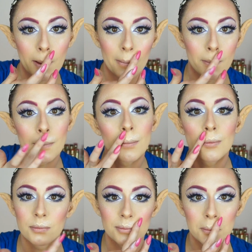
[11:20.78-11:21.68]

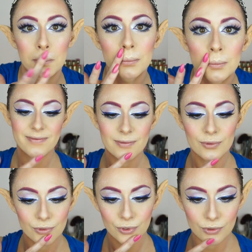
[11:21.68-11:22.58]
But when you're a
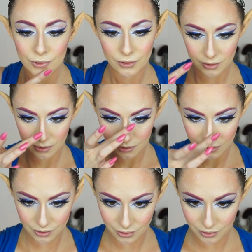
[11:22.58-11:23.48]
fairy, you don't
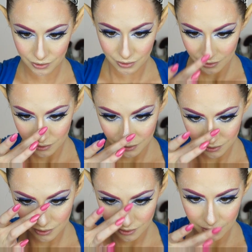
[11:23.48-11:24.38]
grow
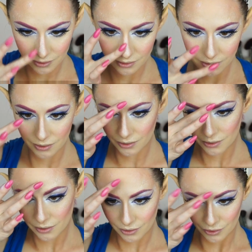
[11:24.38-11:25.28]
mustaches, you grow
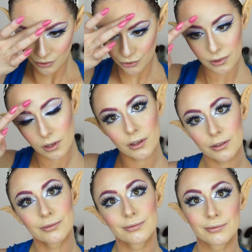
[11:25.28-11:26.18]
glitter on your
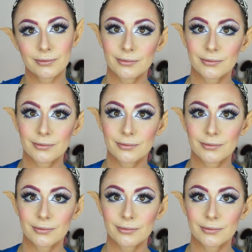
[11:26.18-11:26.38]
upper lip.